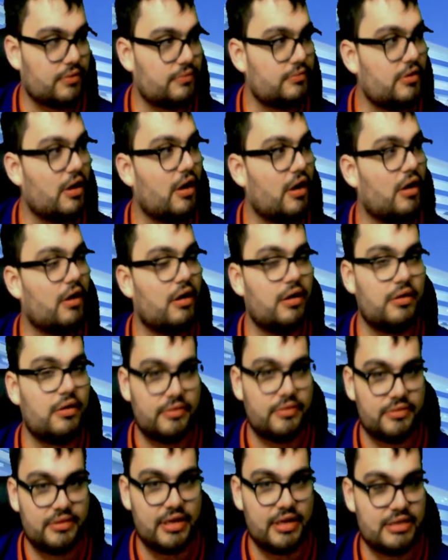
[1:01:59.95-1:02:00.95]
Aw,
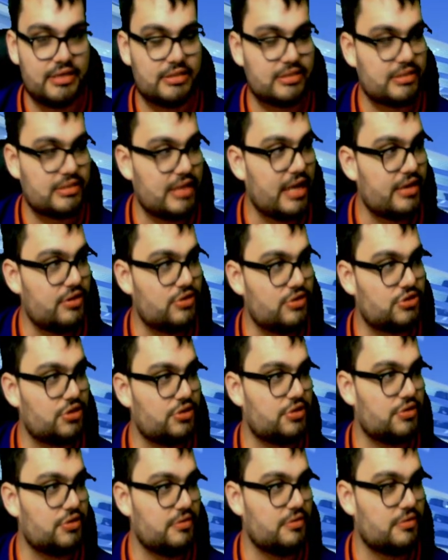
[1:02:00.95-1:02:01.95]
nice. Yeah, you should,
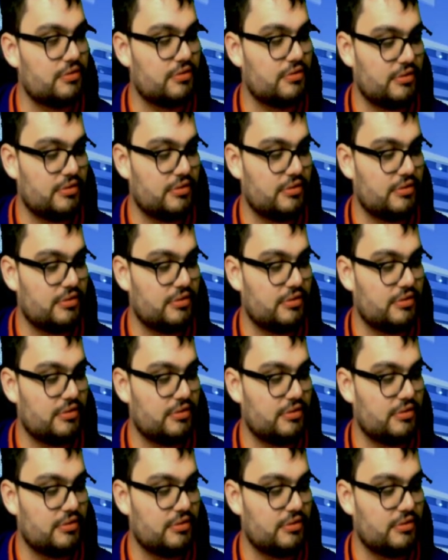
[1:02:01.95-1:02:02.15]
dude.